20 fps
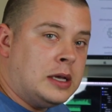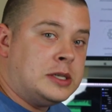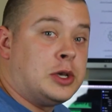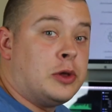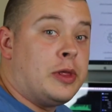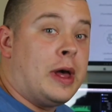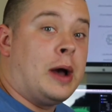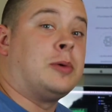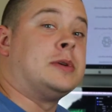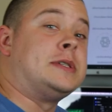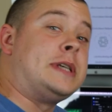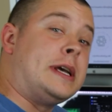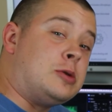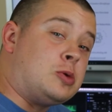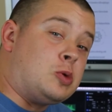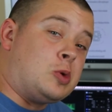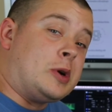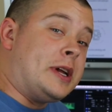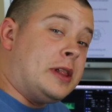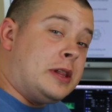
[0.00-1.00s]
So that was a
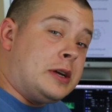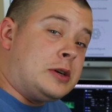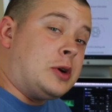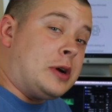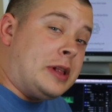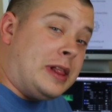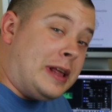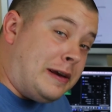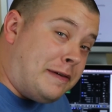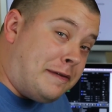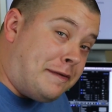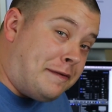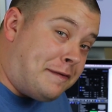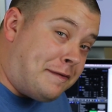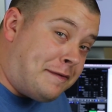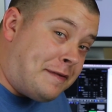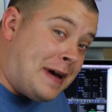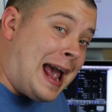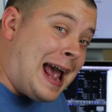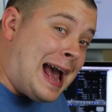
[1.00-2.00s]
really, really
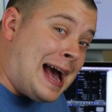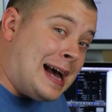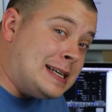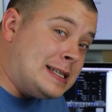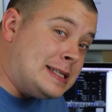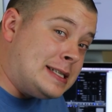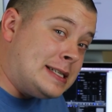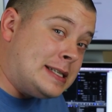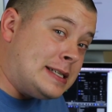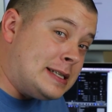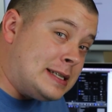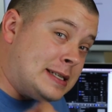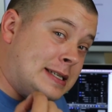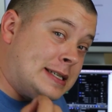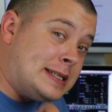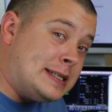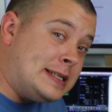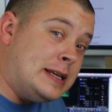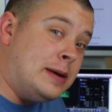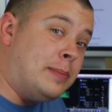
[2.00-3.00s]
fast,
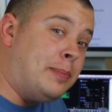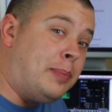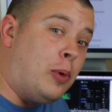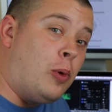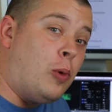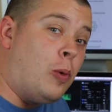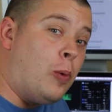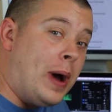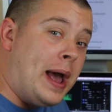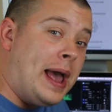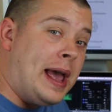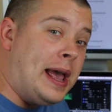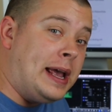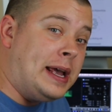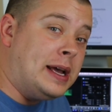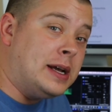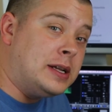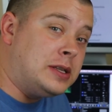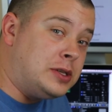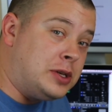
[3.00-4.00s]
simple
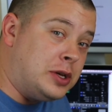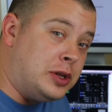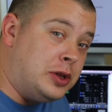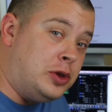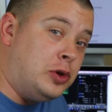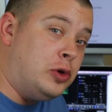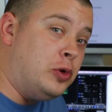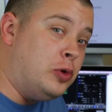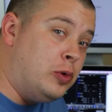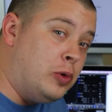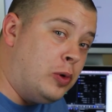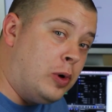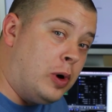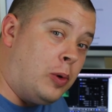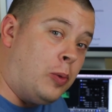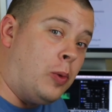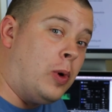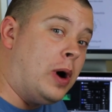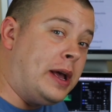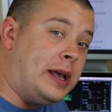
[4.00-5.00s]
way to do
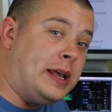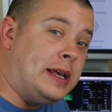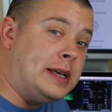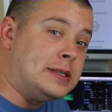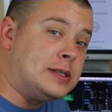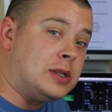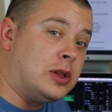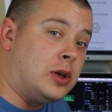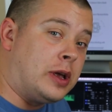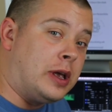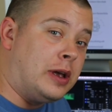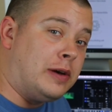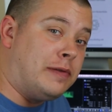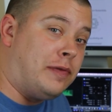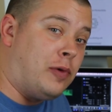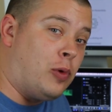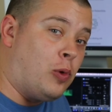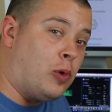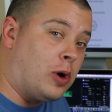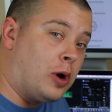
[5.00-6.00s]
what he is looking
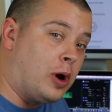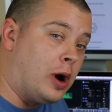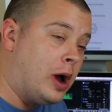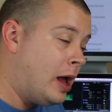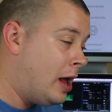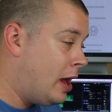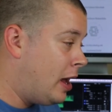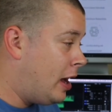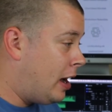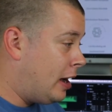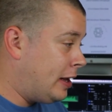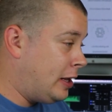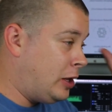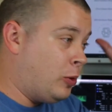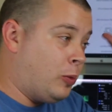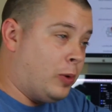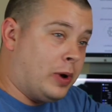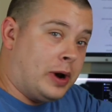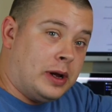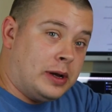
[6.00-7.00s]
for.
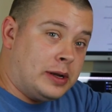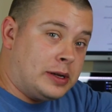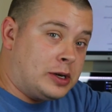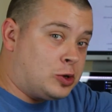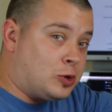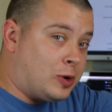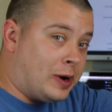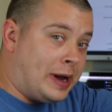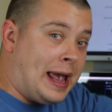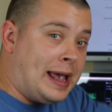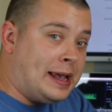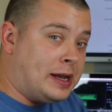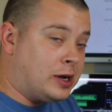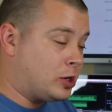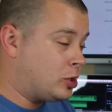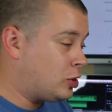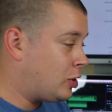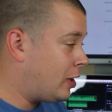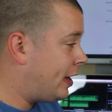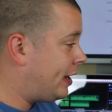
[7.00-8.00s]
You want to create
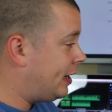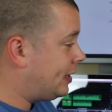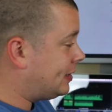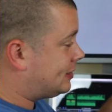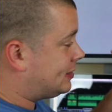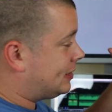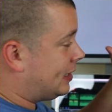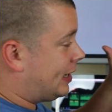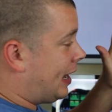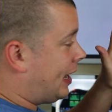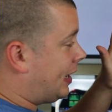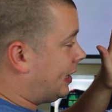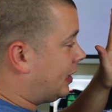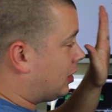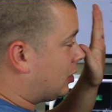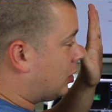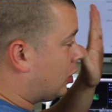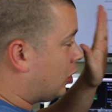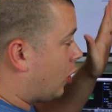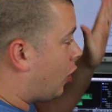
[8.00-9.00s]
your credits in
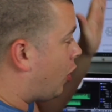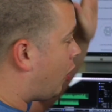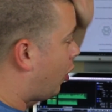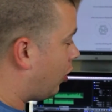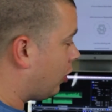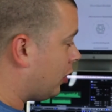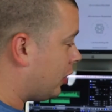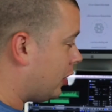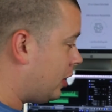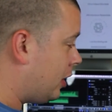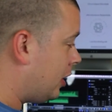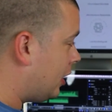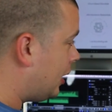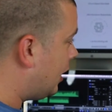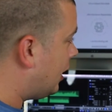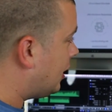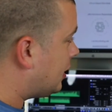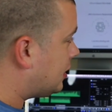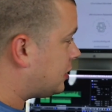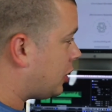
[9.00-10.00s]
a long,
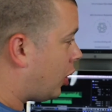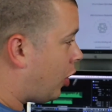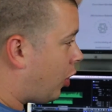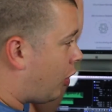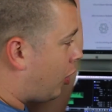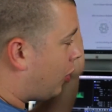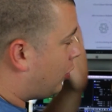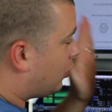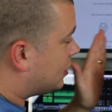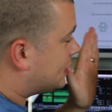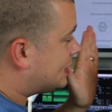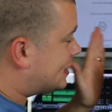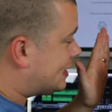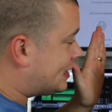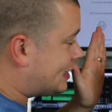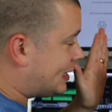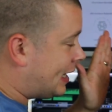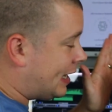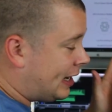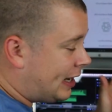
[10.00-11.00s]
tall,
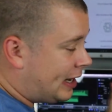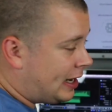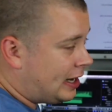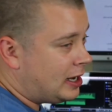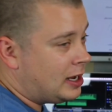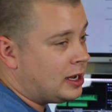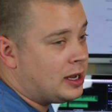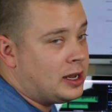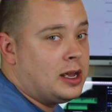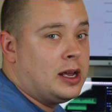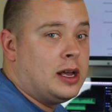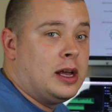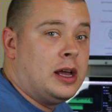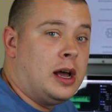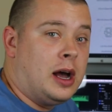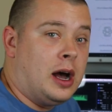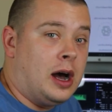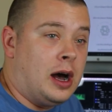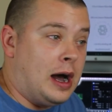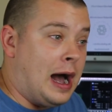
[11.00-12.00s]
skinny,
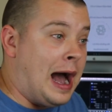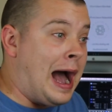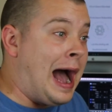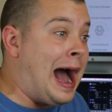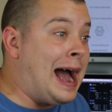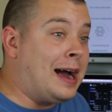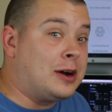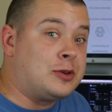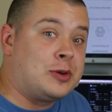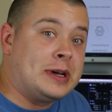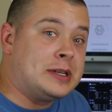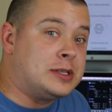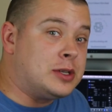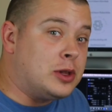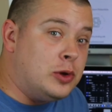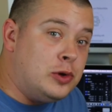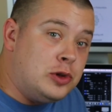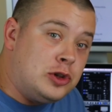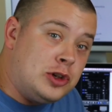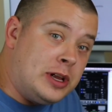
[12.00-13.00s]
uh, high
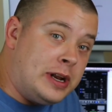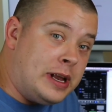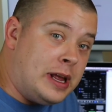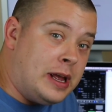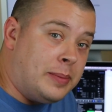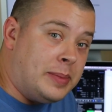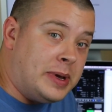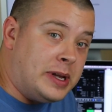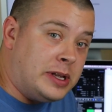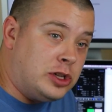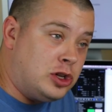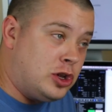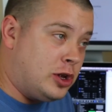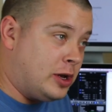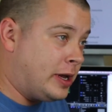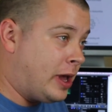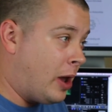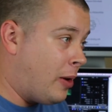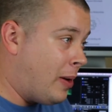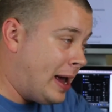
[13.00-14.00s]
resolution image.
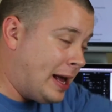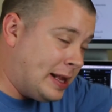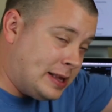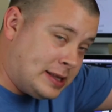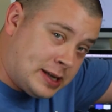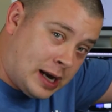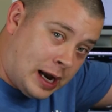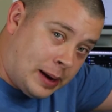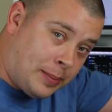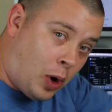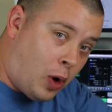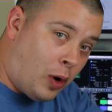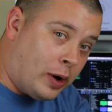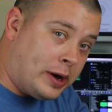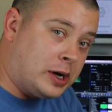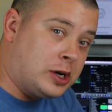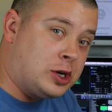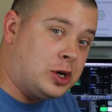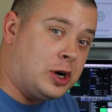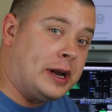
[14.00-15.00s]
Go ahead and type all
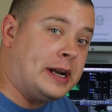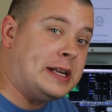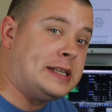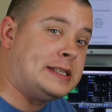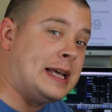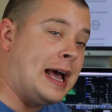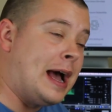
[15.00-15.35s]
your credits